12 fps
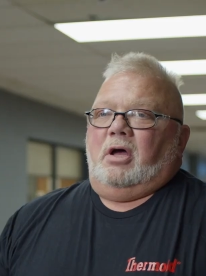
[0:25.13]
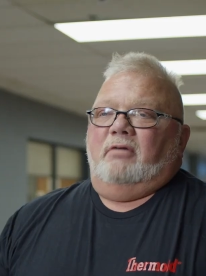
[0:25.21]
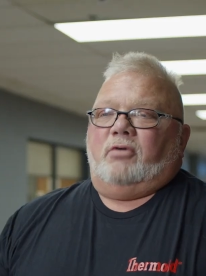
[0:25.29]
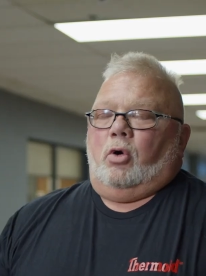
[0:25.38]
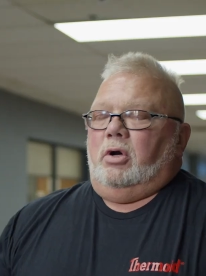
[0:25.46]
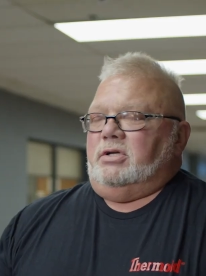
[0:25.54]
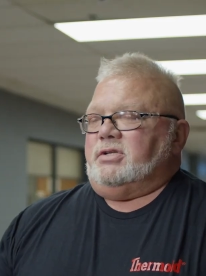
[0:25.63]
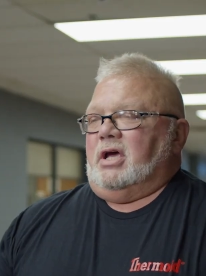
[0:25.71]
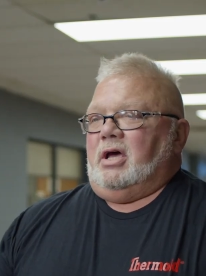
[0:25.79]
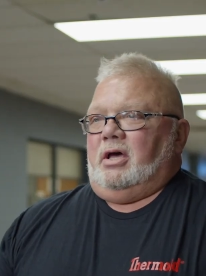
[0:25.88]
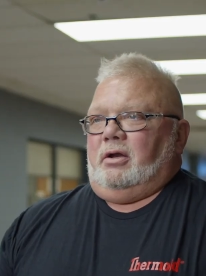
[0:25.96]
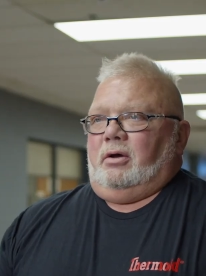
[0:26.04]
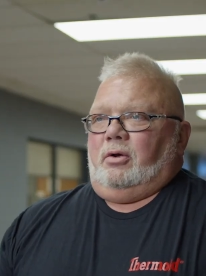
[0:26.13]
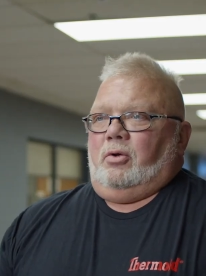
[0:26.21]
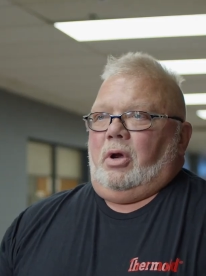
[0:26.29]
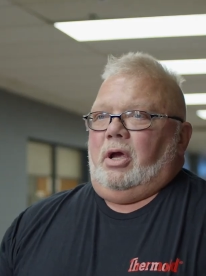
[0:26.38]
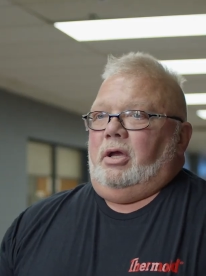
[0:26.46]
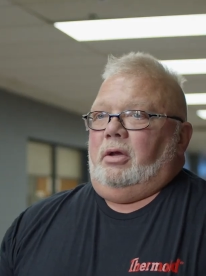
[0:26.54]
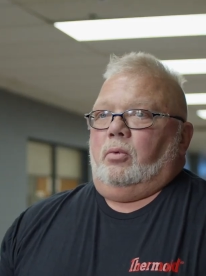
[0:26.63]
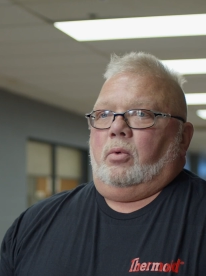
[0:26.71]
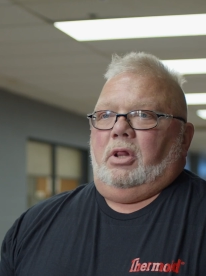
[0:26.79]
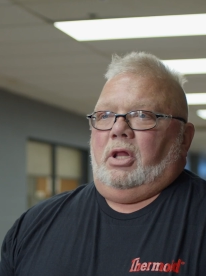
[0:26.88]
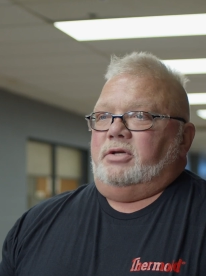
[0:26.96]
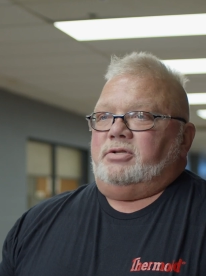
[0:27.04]
I've always had a great
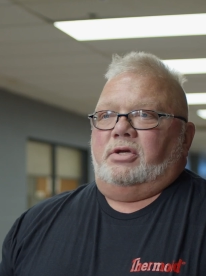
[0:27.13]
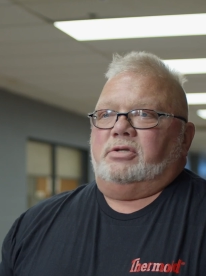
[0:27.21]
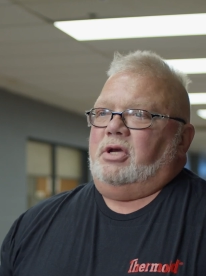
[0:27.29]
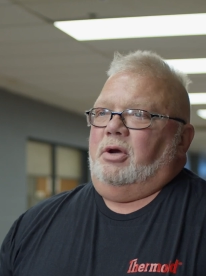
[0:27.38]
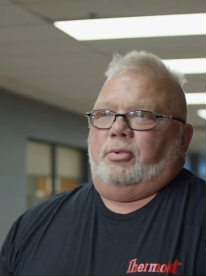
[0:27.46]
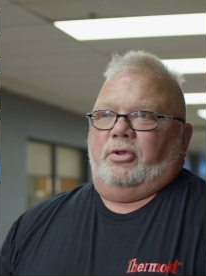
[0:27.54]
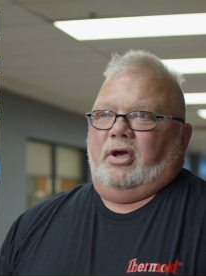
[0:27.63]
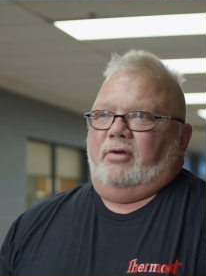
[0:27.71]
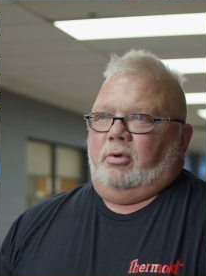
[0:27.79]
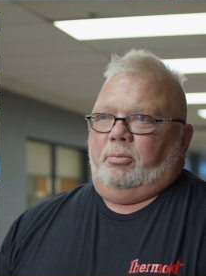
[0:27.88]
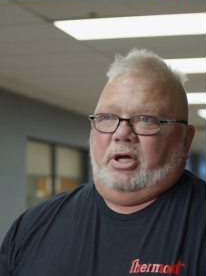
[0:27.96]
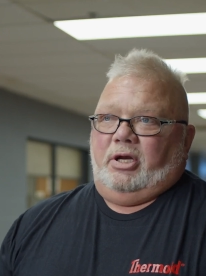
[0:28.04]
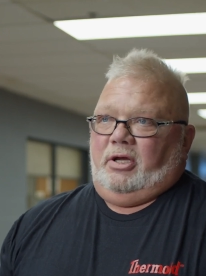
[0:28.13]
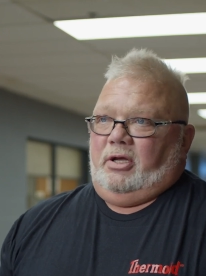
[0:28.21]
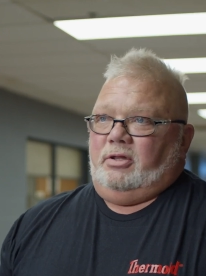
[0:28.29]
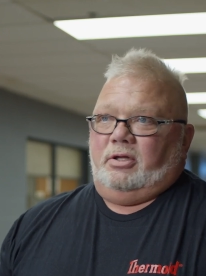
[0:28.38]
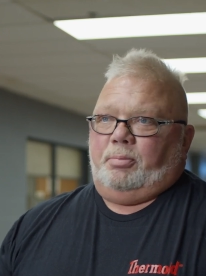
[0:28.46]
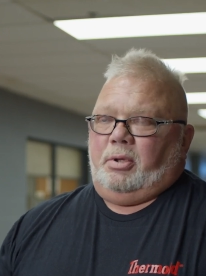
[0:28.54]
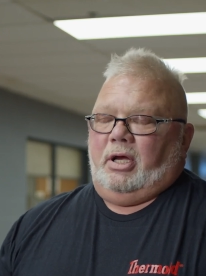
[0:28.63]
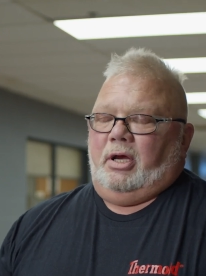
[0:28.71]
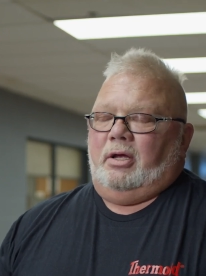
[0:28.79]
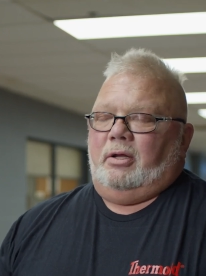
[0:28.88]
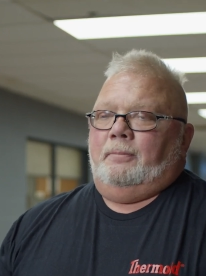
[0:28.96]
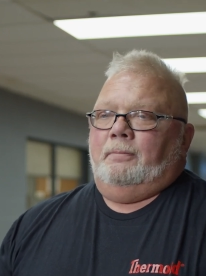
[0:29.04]
relationship with everybody in the
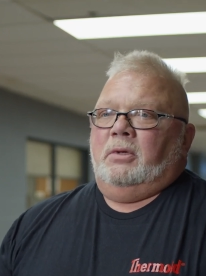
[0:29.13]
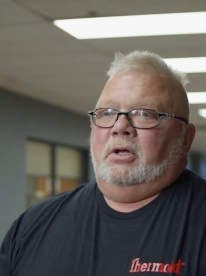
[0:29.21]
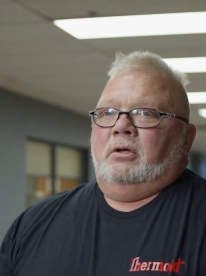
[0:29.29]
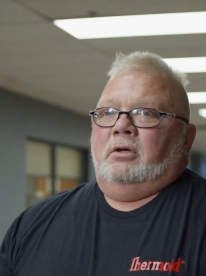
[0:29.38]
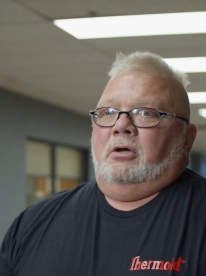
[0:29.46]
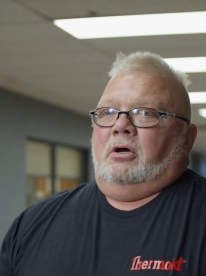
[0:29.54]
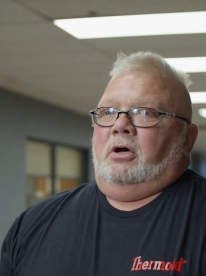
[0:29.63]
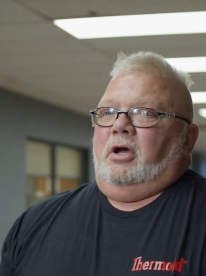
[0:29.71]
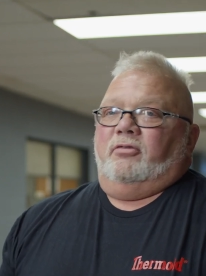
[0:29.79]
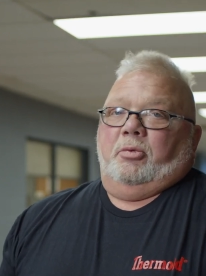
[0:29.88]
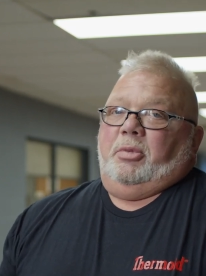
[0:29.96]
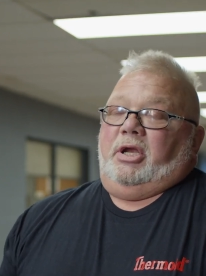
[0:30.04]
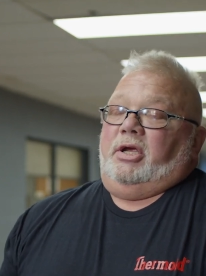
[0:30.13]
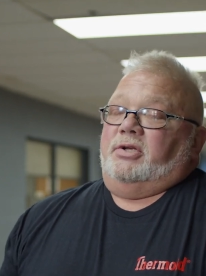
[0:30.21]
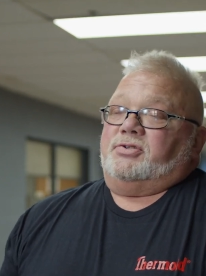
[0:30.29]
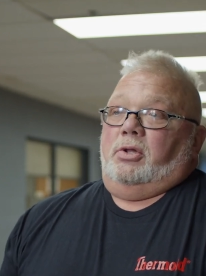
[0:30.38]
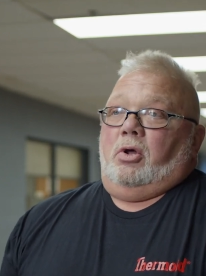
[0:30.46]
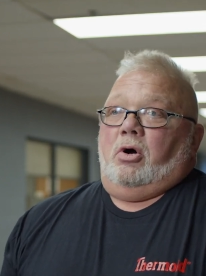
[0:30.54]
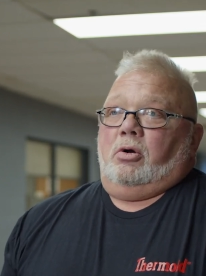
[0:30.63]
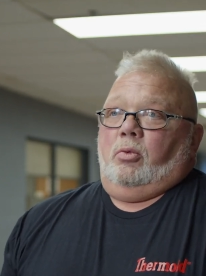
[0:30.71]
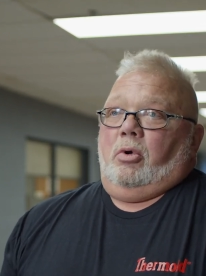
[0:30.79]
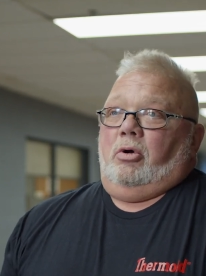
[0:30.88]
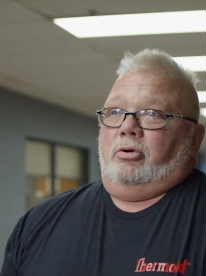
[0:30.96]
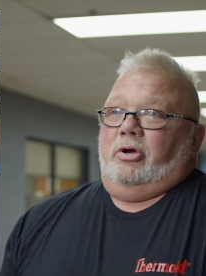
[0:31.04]
plant. Everybody gets along real